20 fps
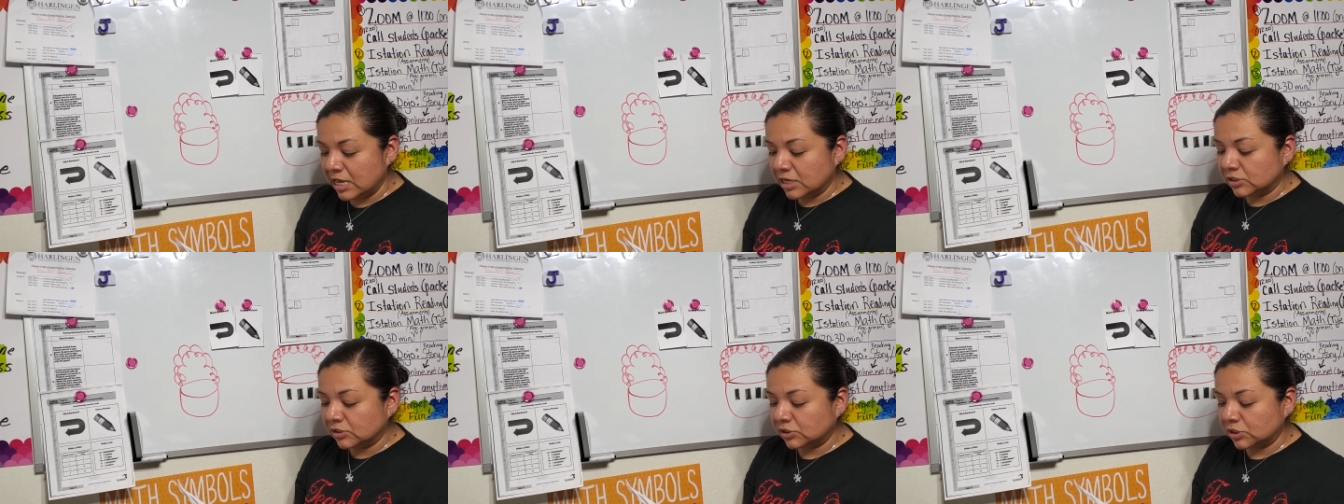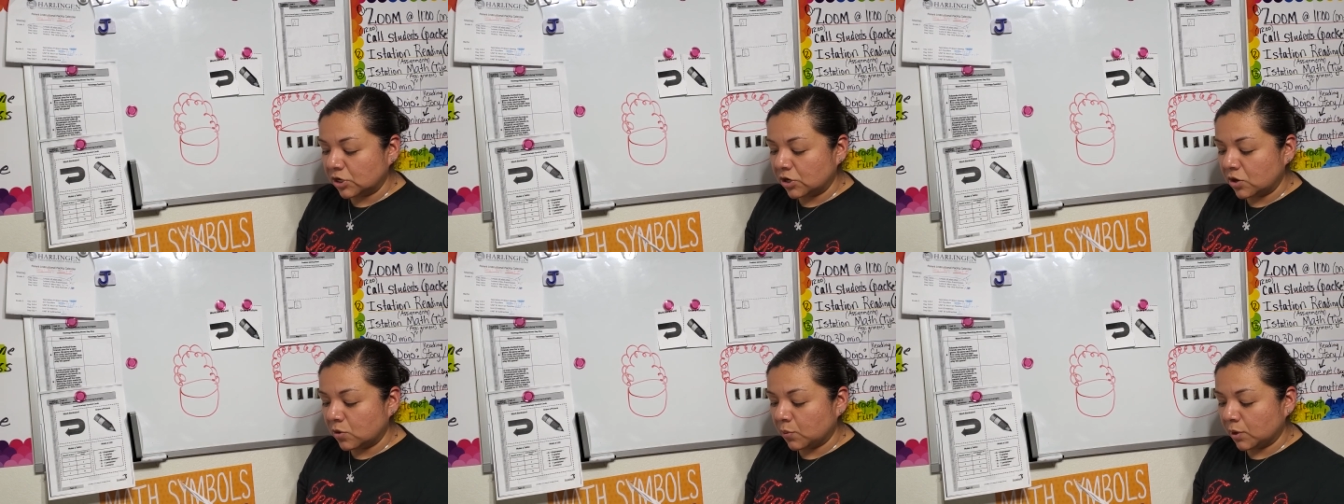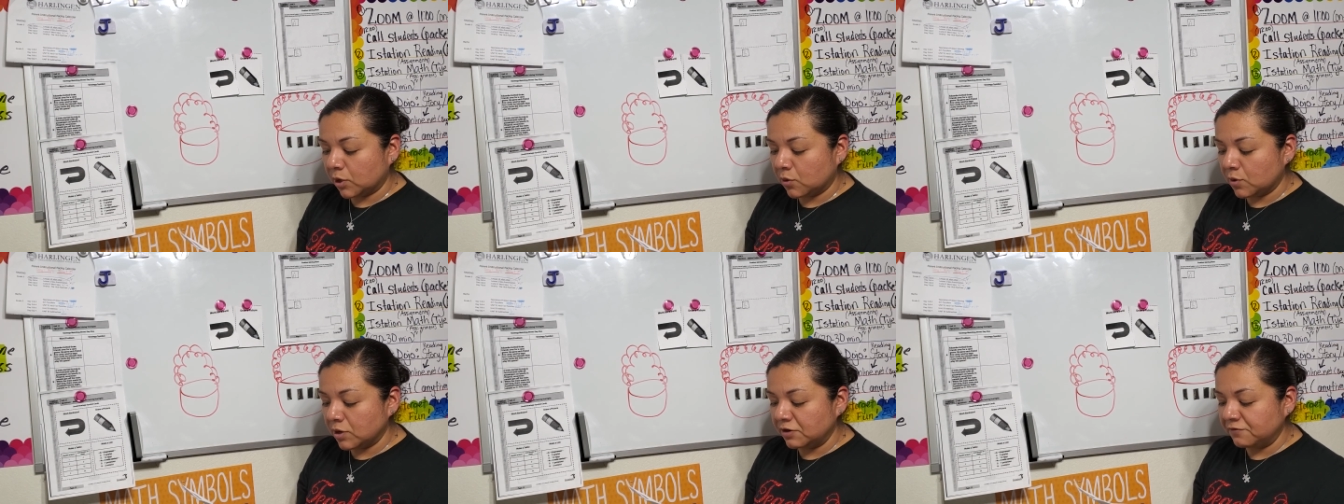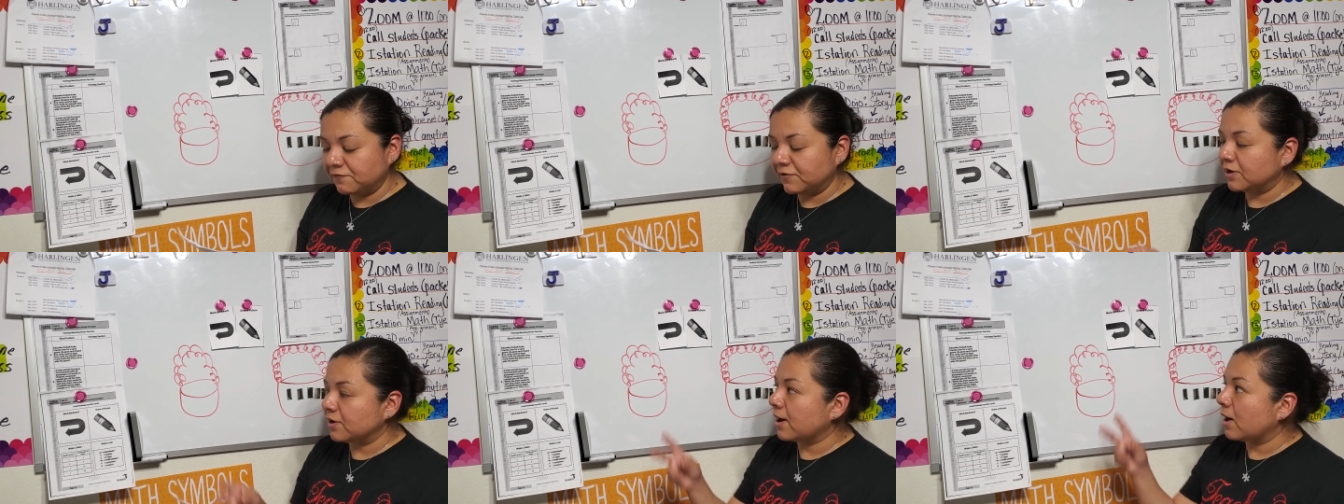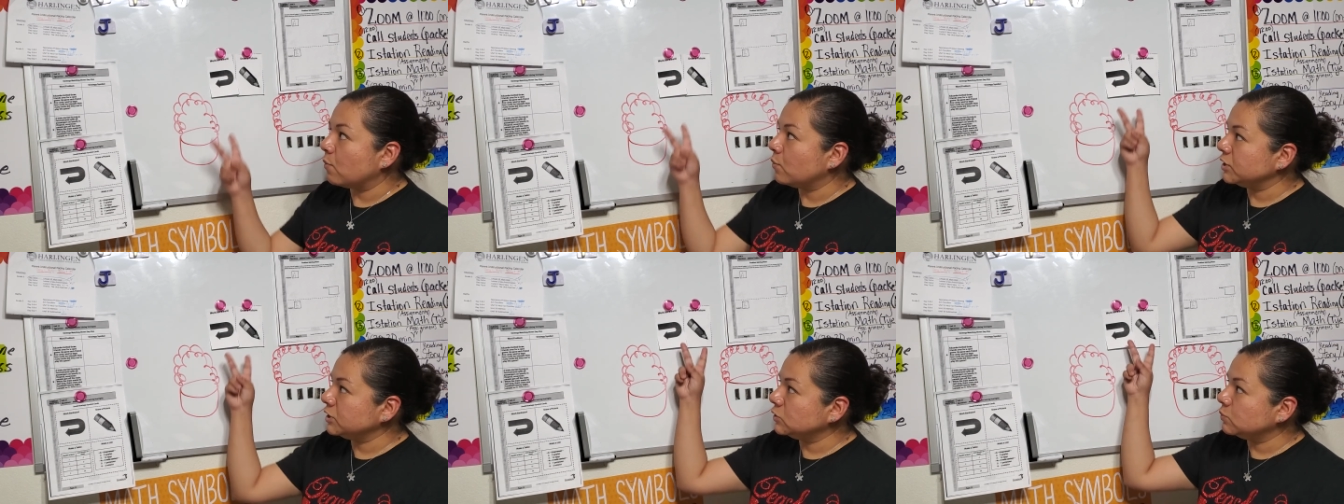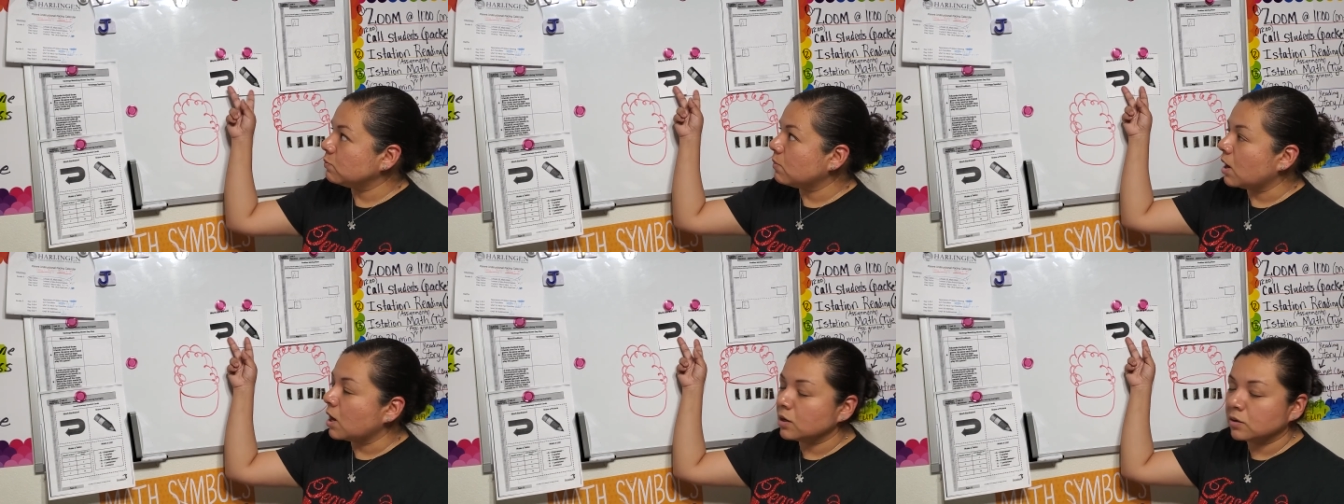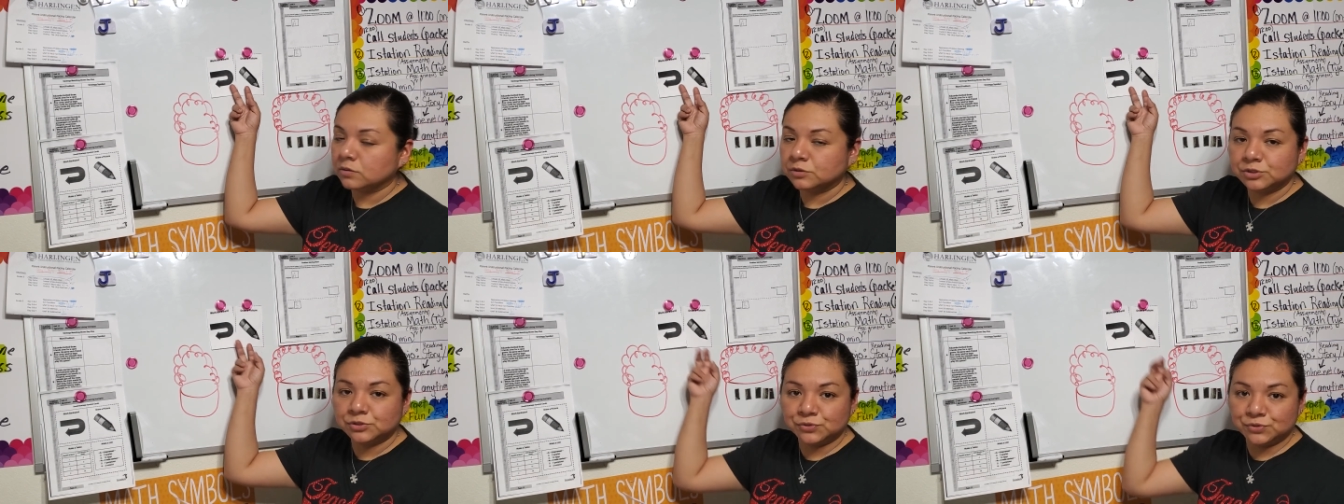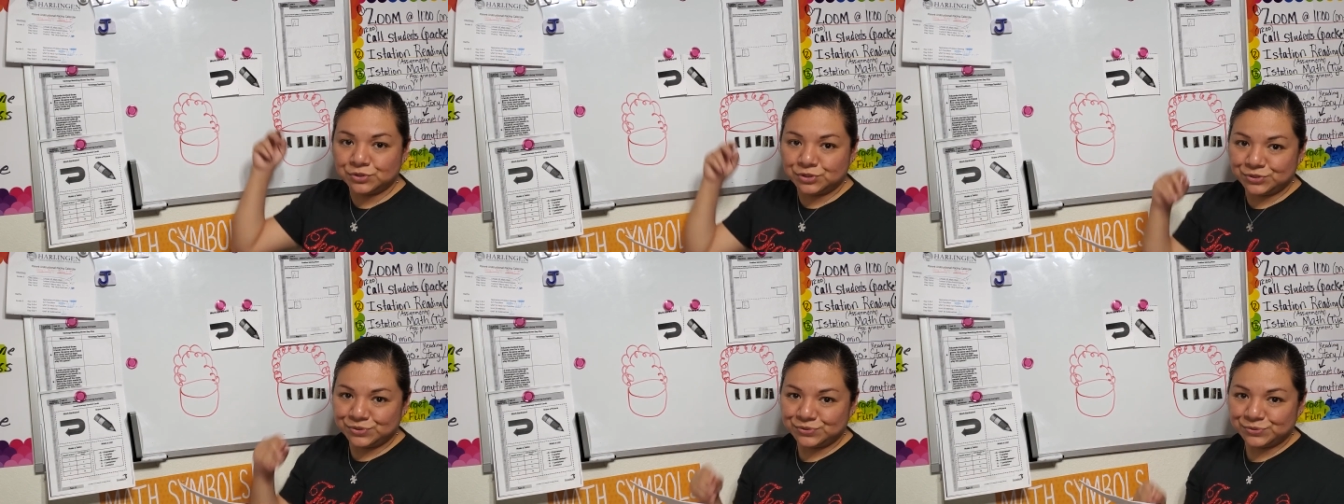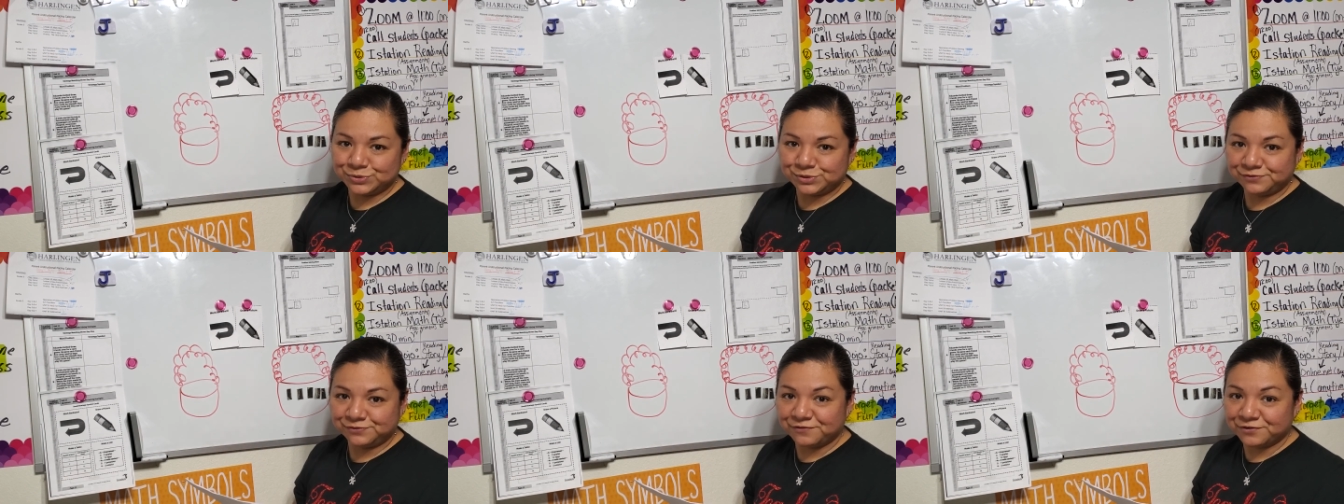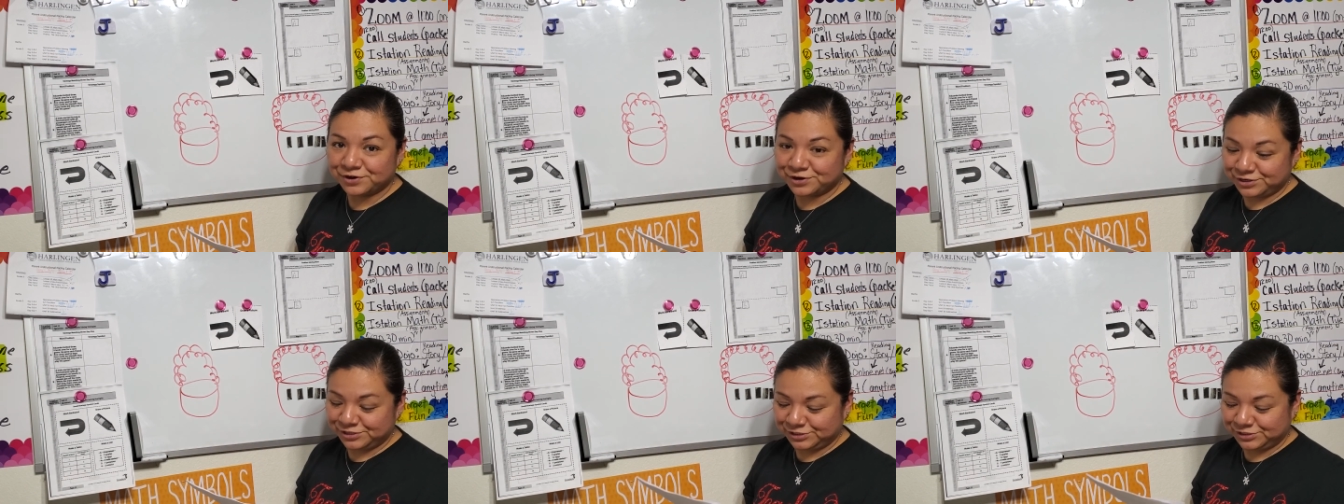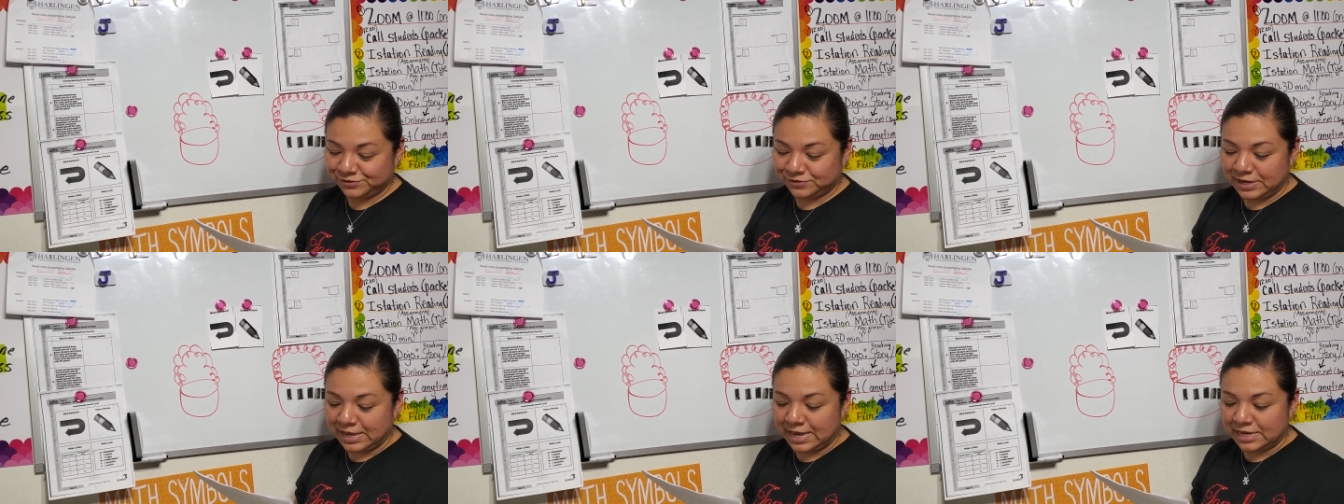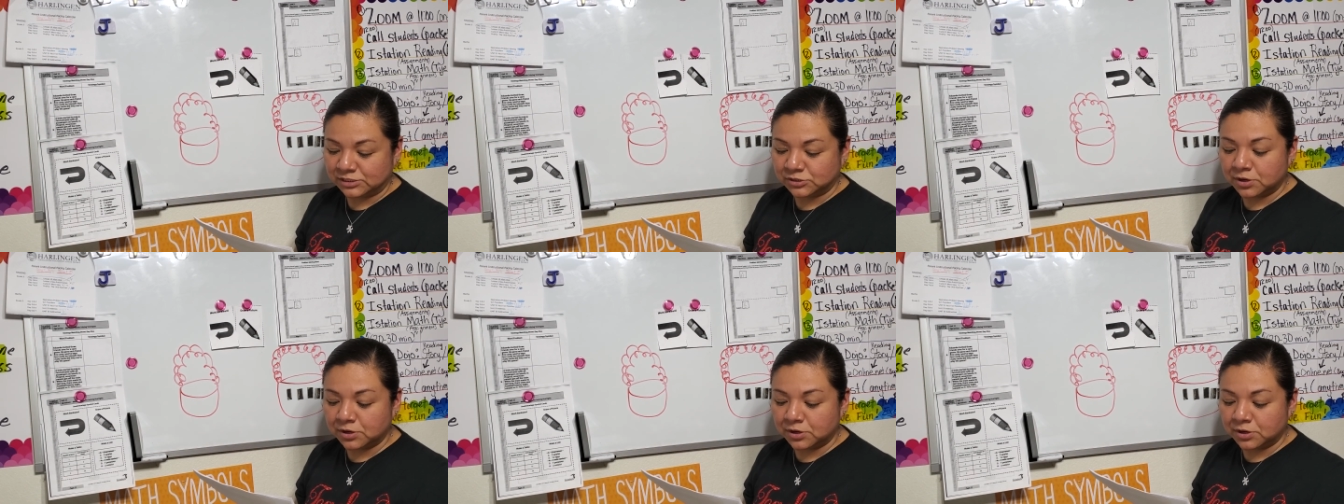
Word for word: So we're going to figure out which model to use first, okay?